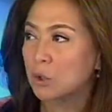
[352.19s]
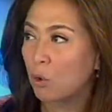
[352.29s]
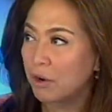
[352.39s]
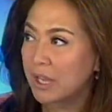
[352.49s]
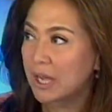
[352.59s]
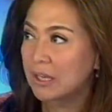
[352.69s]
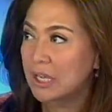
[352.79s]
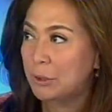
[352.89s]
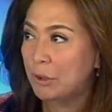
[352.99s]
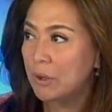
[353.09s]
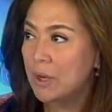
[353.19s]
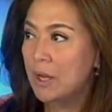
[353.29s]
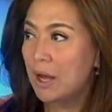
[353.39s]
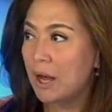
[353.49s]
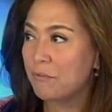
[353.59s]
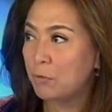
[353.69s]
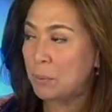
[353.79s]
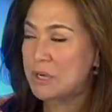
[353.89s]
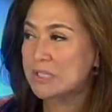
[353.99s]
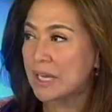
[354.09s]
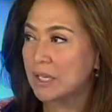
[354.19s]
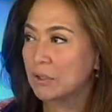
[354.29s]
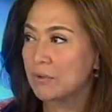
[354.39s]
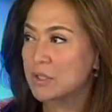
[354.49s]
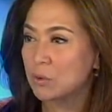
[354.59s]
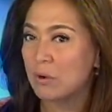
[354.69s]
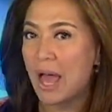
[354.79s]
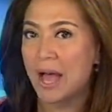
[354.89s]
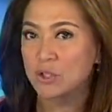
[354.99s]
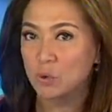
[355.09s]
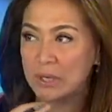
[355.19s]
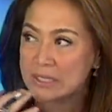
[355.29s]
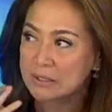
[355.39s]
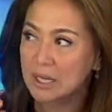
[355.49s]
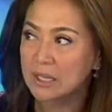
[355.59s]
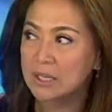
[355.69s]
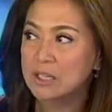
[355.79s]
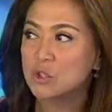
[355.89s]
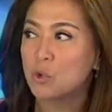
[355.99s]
Cory Aquino, uh, former Senator Rasul actually studied it?